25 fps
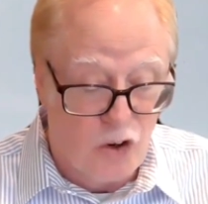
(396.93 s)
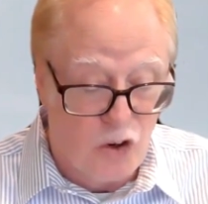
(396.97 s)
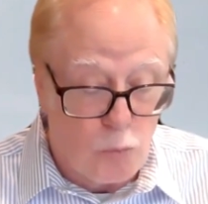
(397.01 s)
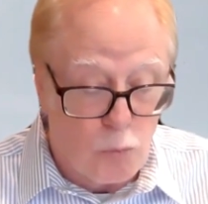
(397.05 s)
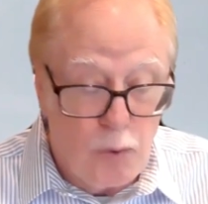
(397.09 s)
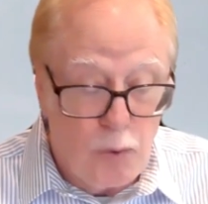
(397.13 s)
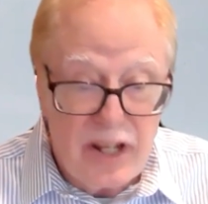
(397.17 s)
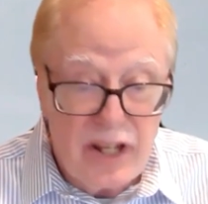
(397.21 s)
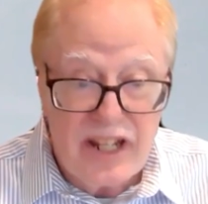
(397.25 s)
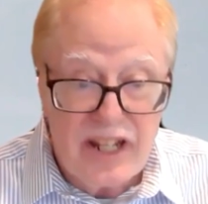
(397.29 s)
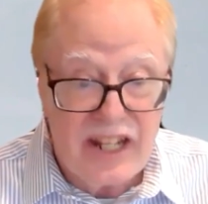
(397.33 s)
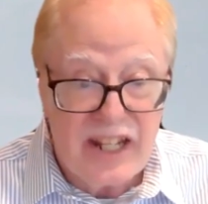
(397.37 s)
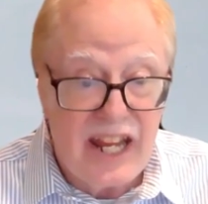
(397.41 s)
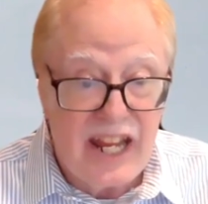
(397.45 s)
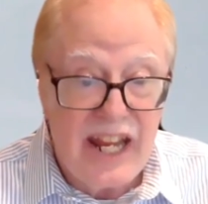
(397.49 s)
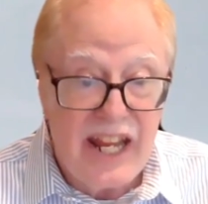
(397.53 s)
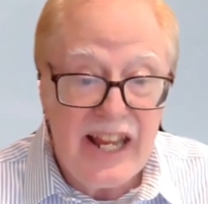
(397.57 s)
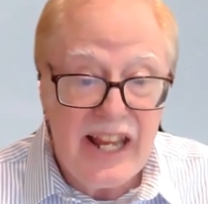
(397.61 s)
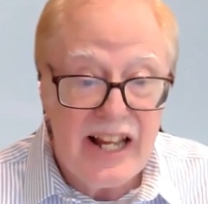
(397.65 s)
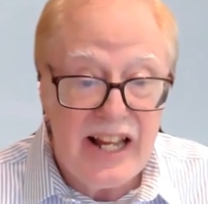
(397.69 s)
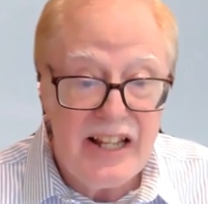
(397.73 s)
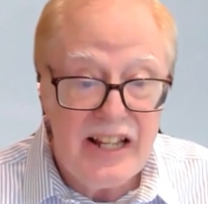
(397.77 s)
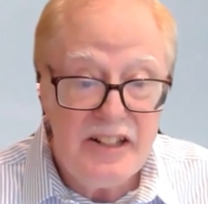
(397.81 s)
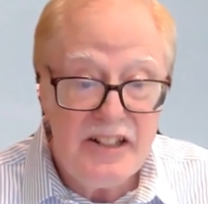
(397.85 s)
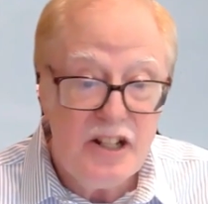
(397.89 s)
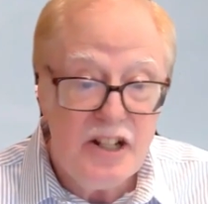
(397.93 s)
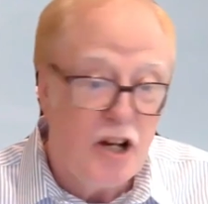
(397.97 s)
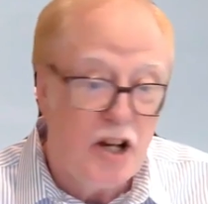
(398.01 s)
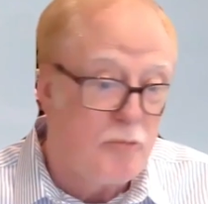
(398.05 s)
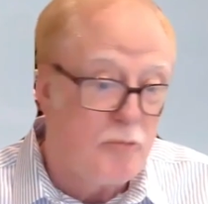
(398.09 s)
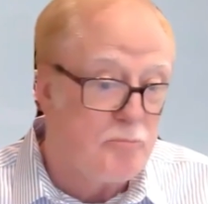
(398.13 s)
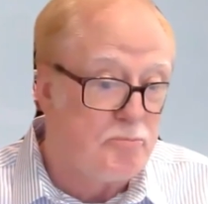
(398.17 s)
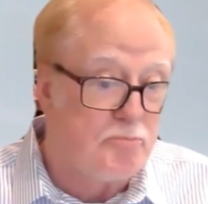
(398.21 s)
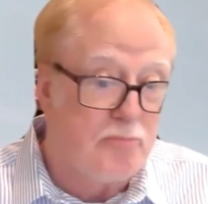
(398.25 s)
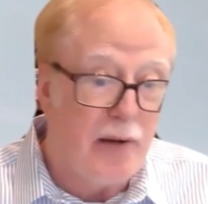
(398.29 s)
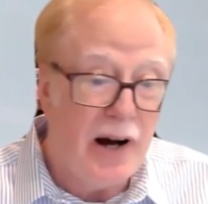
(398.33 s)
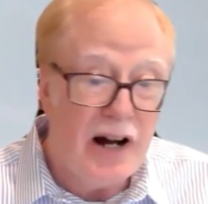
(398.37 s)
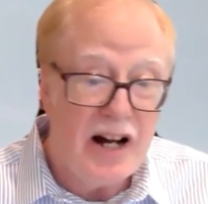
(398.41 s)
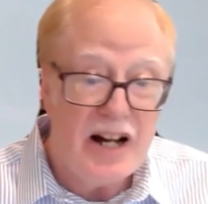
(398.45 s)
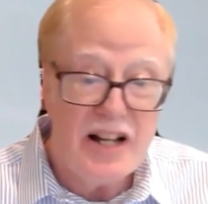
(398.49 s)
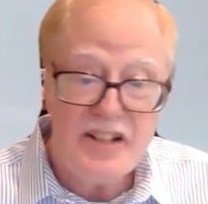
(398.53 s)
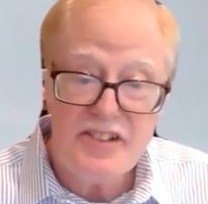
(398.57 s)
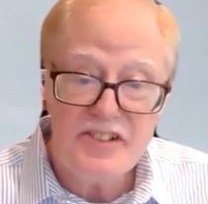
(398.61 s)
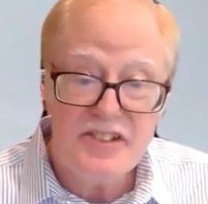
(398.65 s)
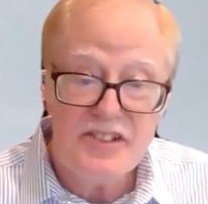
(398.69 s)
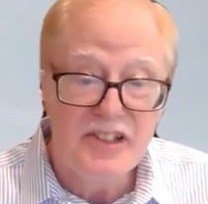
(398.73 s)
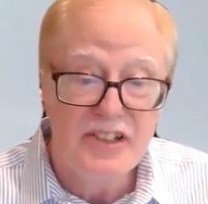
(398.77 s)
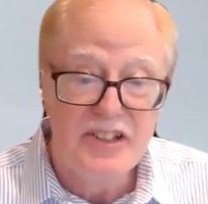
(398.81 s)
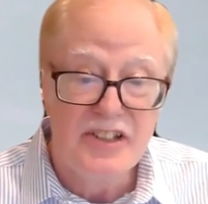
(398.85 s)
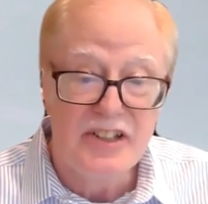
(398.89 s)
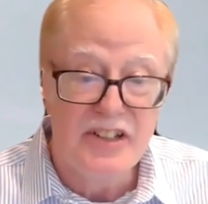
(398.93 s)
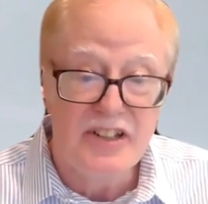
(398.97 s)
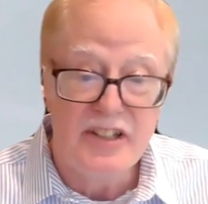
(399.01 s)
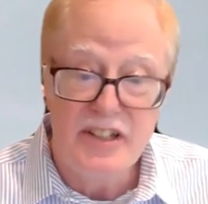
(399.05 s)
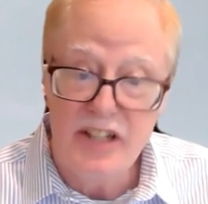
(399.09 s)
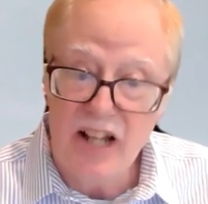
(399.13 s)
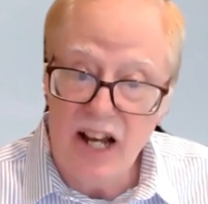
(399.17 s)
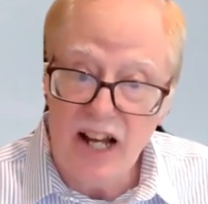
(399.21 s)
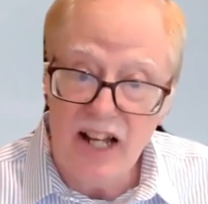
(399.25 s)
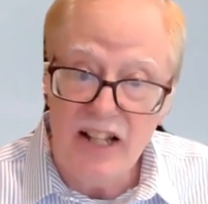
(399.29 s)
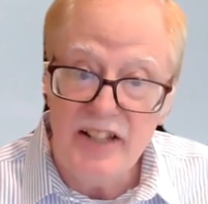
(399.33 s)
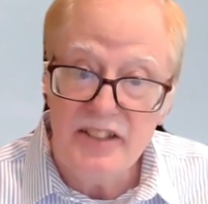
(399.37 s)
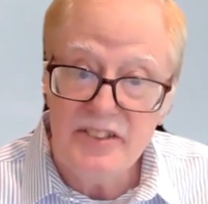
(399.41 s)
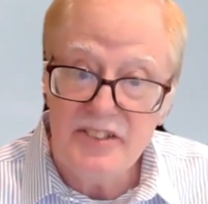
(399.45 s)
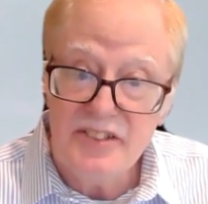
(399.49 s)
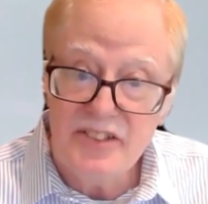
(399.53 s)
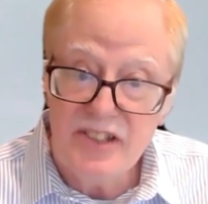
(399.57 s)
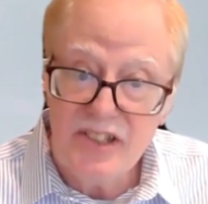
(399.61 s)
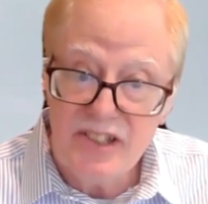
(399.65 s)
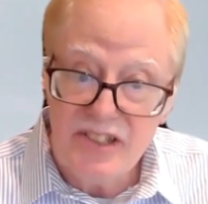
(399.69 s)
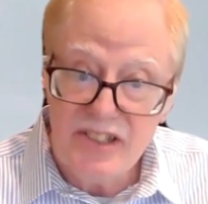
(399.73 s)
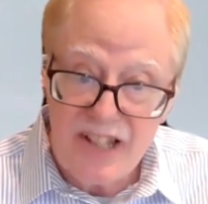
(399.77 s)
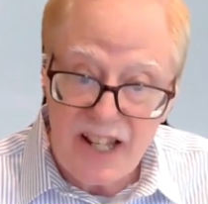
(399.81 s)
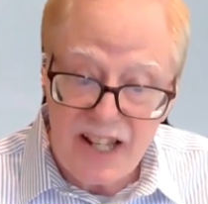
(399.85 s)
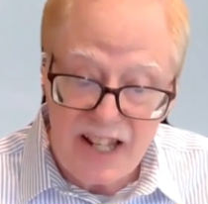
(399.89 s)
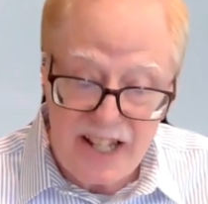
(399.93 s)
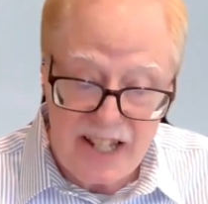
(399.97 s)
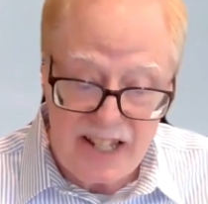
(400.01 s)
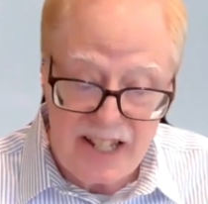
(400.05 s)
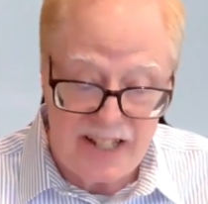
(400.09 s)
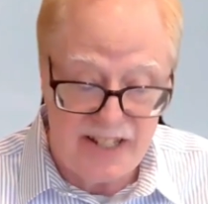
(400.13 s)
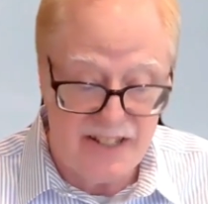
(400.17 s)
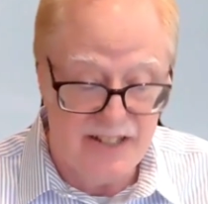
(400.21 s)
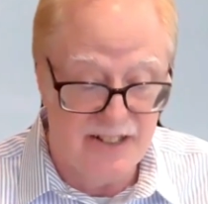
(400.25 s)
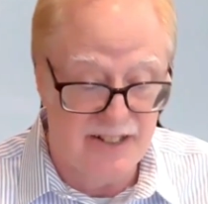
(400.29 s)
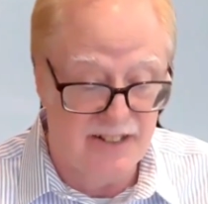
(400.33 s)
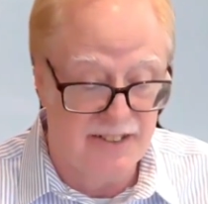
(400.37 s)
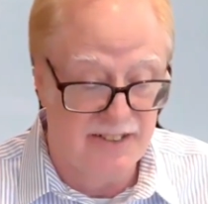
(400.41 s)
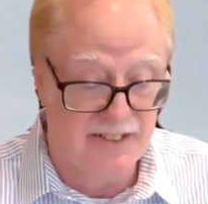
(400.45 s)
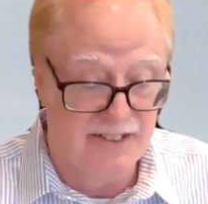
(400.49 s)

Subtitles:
We can, but not today.